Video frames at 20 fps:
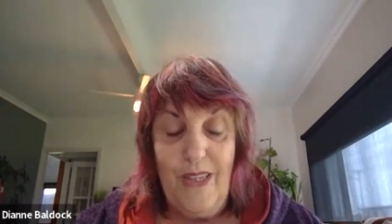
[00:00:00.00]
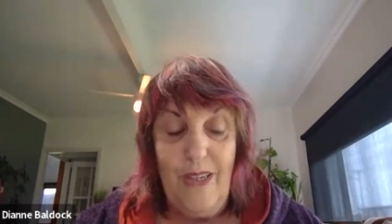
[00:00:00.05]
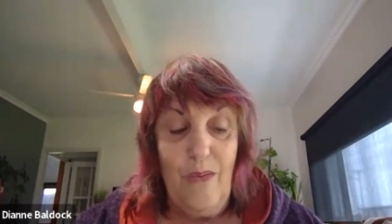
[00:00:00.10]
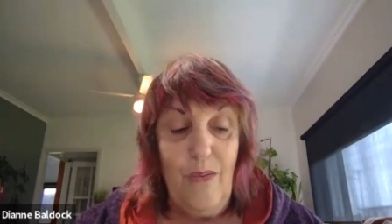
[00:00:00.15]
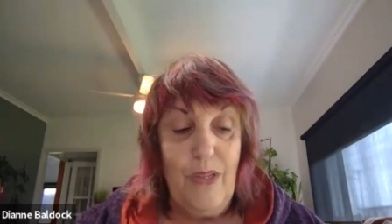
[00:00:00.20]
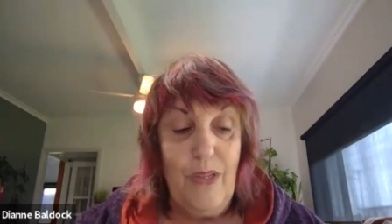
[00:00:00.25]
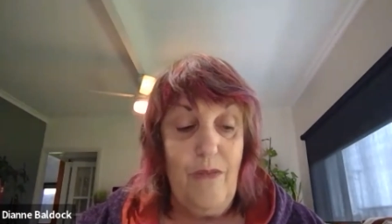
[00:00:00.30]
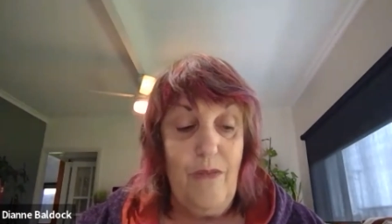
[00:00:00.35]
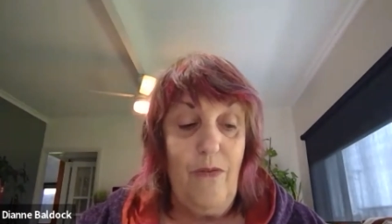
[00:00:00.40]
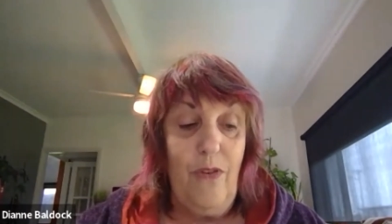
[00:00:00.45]
It
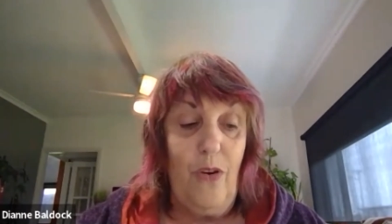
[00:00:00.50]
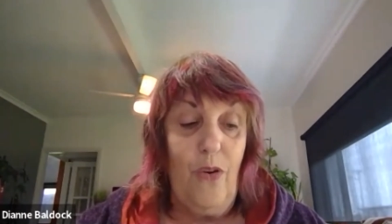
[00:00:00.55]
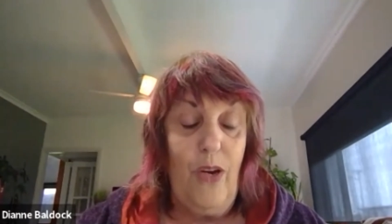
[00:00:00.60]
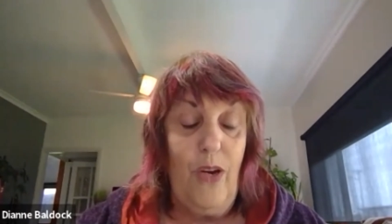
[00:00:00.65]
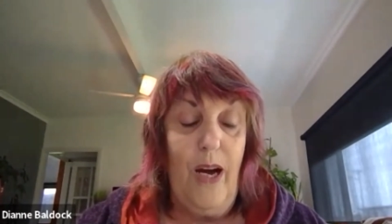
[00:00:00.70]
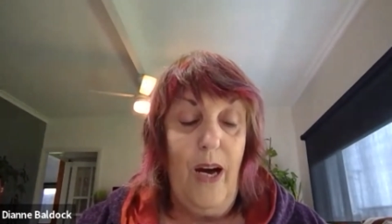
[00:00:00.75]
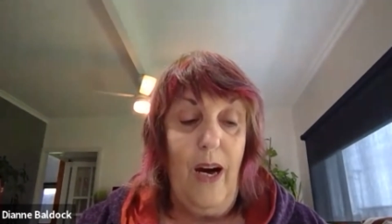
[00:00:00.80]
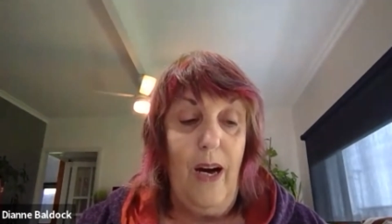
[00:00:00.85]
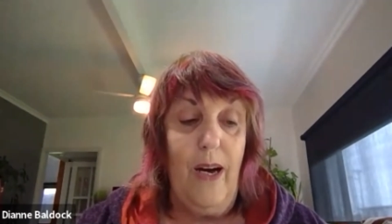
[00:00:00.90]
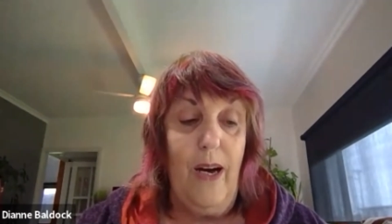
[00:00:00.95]
was a very
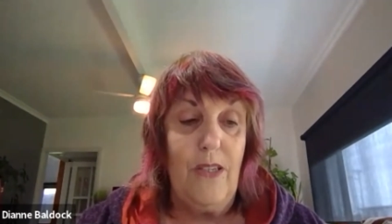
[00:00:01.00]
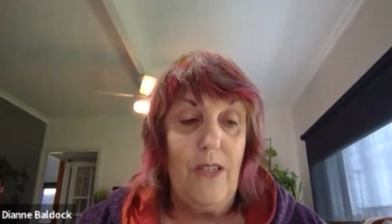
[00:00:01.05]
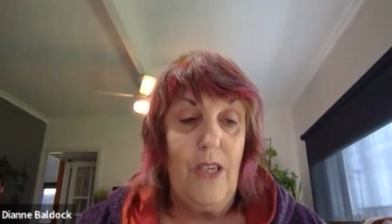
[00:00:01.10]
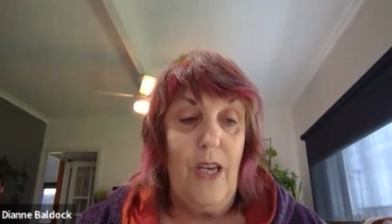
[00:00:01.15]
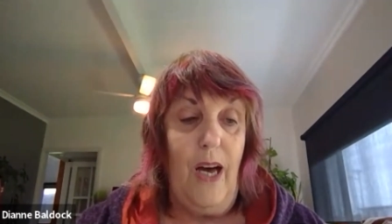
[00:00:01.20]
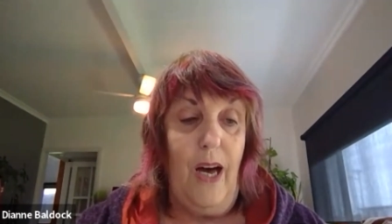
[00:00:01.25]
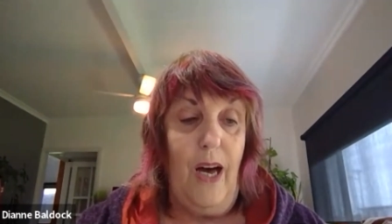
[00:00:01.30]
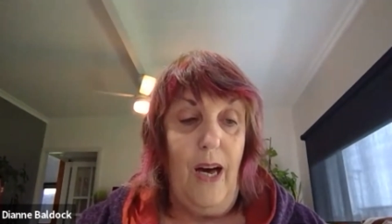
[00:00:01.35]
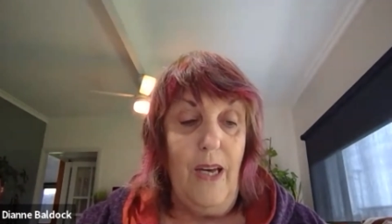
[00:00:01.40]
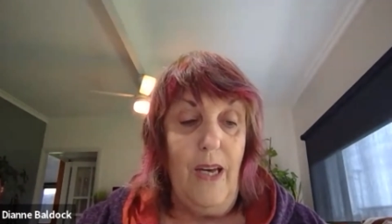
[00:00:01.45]
hard
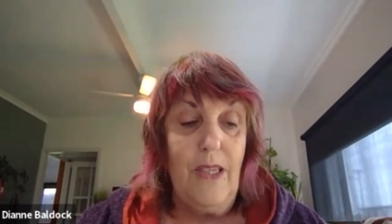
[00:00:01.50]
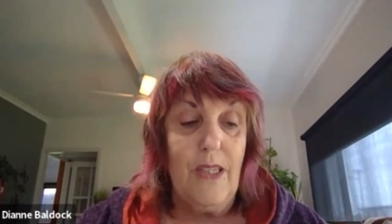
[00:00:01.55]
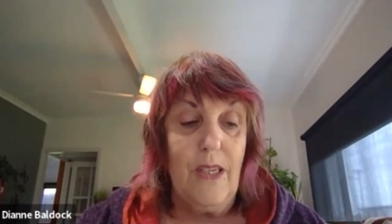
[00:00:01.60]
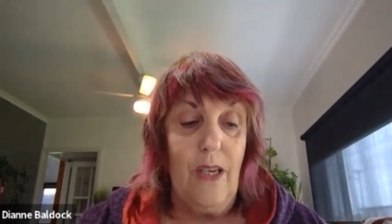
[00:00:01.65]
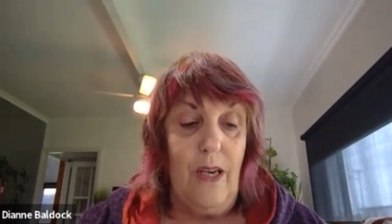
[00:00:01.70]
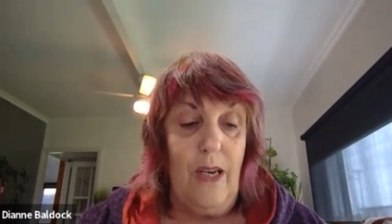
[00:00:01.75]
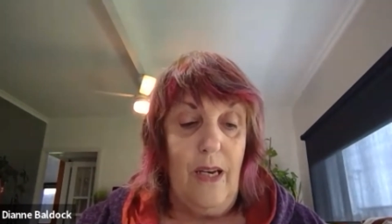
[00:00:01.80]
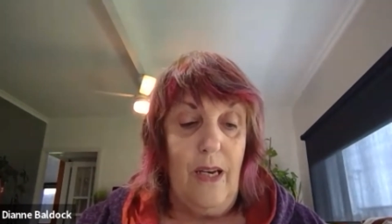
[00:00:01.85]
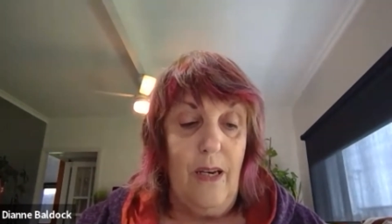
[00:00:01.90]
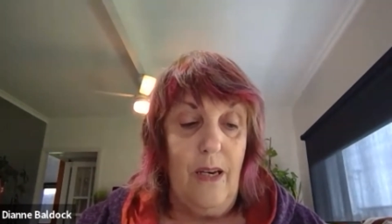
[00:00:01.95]
task.
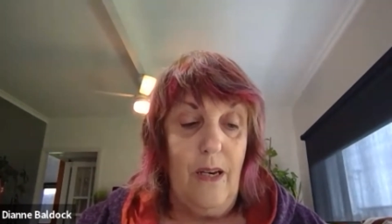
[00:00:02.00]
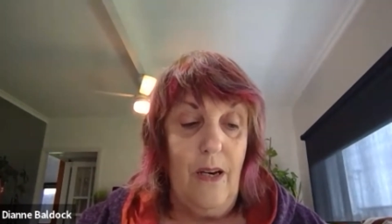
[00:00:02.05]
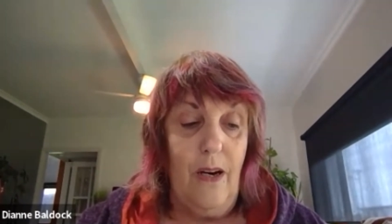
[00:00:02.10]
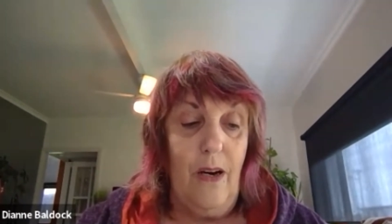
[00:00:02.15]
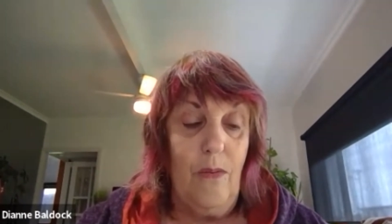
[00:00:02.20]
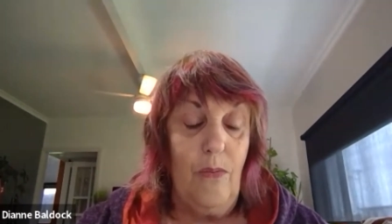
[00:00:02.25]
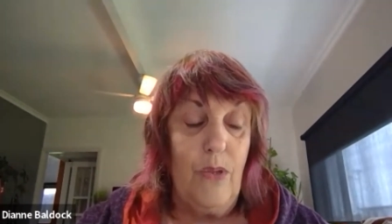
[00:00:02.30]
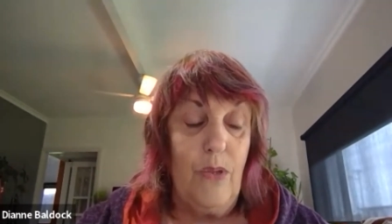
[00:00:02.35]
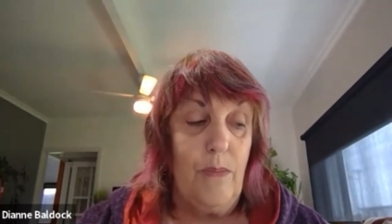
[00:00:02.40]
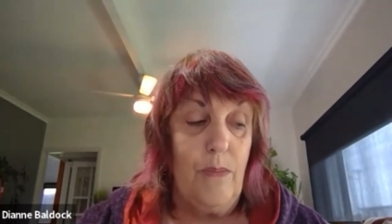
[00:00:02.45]

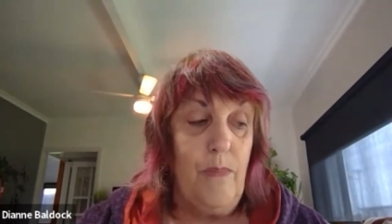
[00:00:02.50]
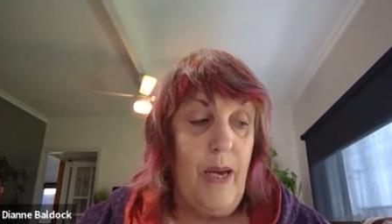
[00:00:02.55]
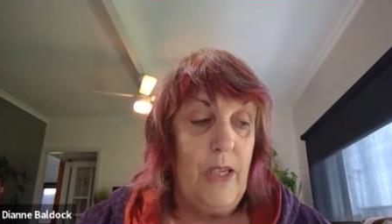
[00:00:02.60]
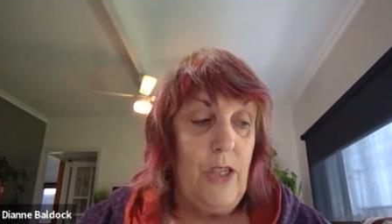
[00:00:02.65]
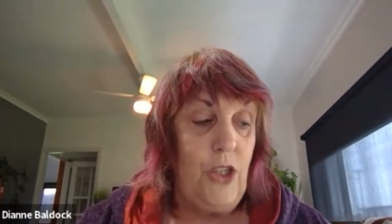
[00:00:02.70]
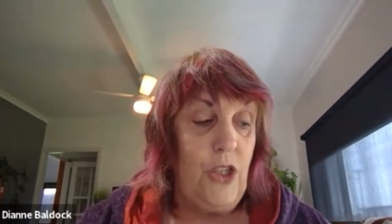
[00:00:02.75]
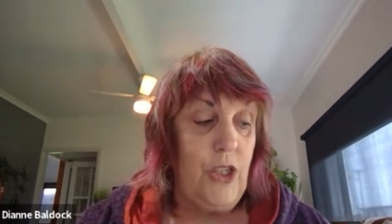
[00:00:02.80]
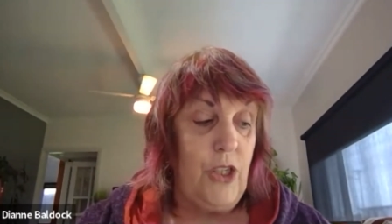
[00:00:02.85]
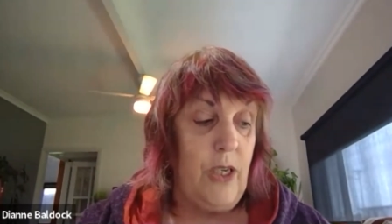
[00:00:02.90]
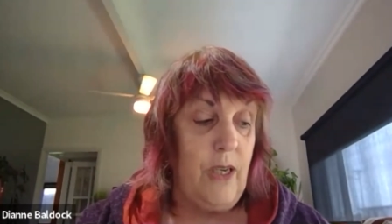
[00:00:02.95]
I was
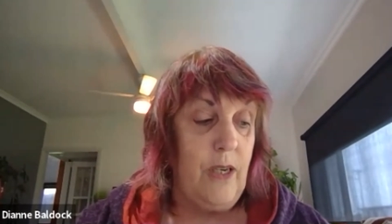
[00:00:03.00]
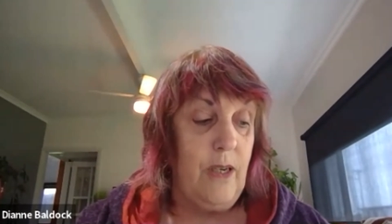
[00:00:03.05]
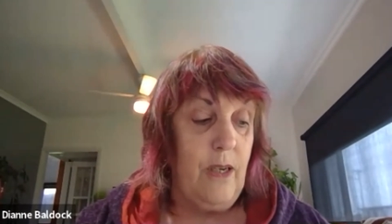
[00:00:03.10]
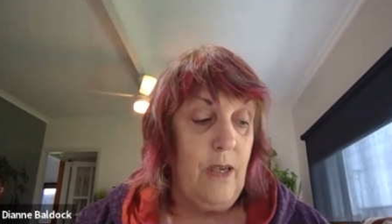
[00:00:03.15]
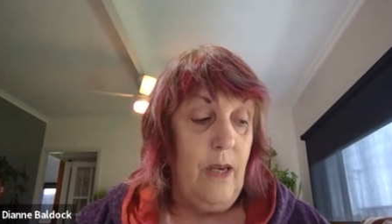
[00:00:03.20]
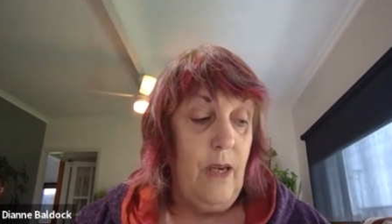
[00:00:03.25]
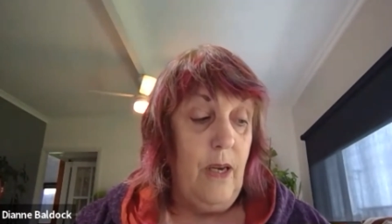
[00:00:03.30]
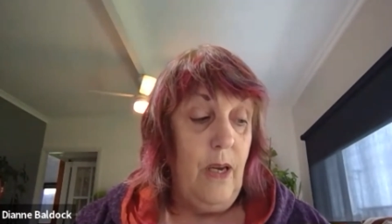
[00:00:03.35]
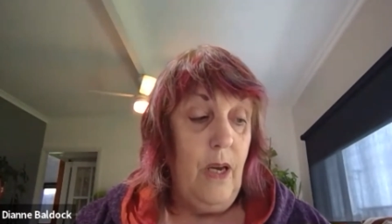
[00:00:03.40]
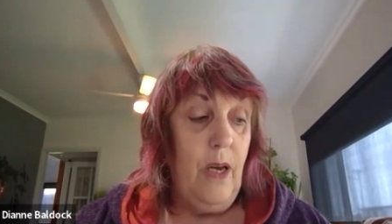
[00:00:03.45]
managing,